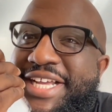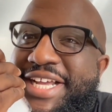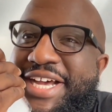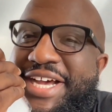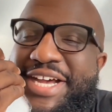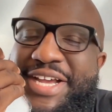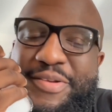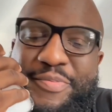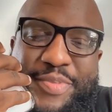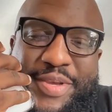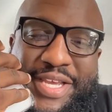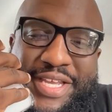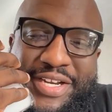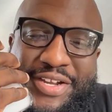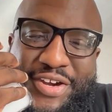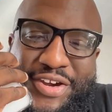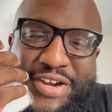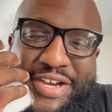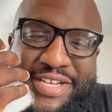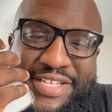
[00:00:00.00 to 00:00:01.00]
All right, bet.
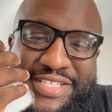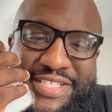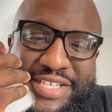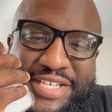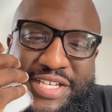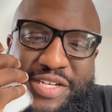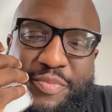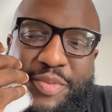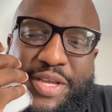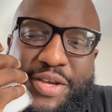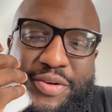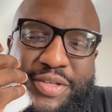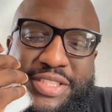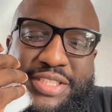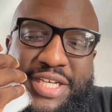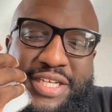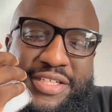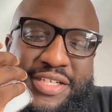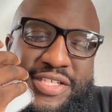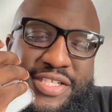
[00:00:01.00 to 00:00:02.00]
All right, see. Let me go and
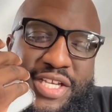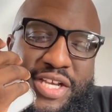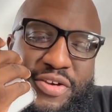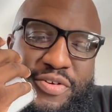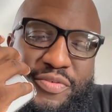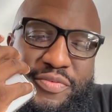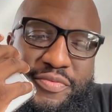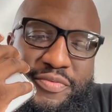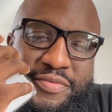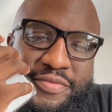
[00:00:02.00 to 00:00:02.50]
check this out.